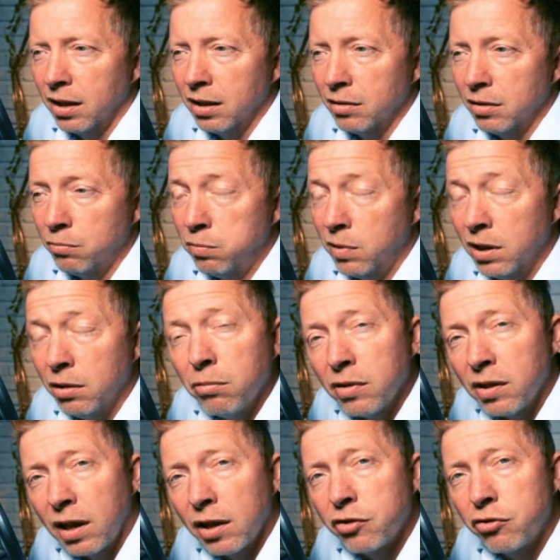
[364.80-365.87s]
wind was
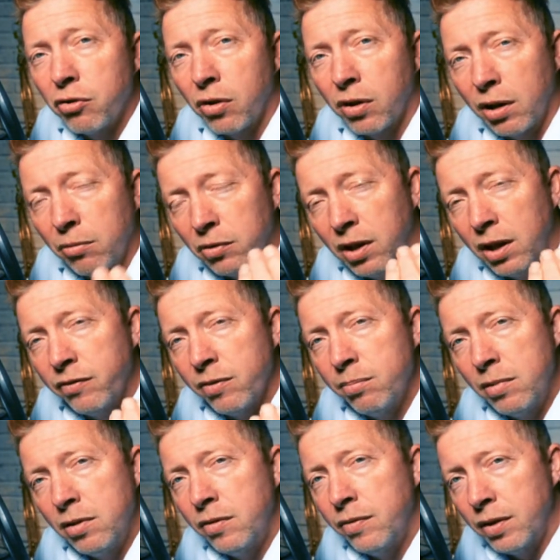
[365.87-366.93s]
that strong it was even
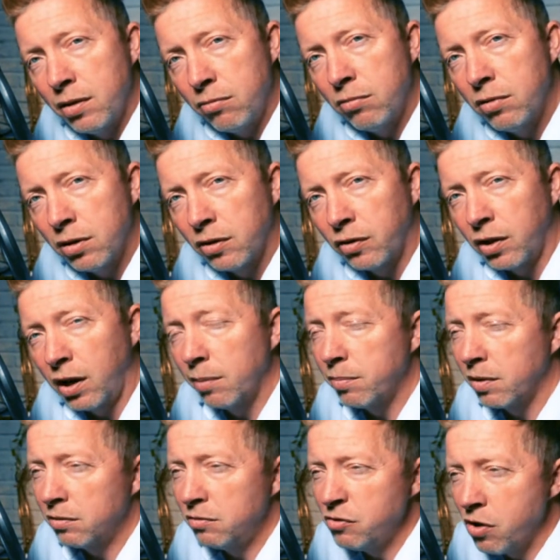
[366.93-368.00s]
moving the roadside,
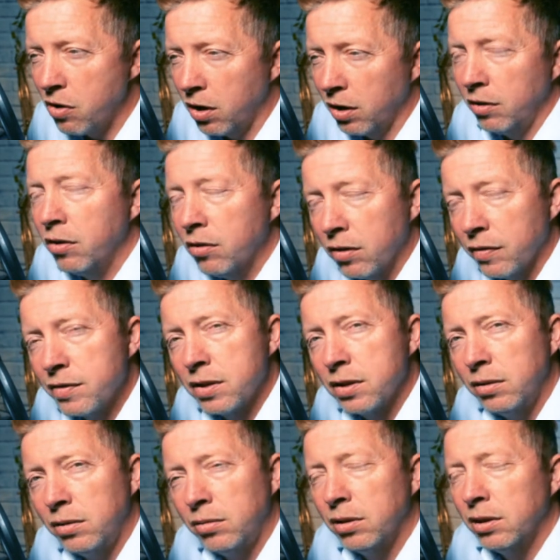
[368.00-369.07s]
but not enough
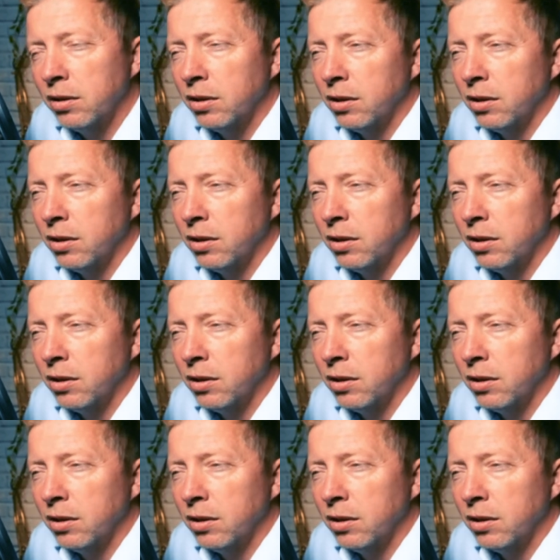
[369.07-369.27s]
to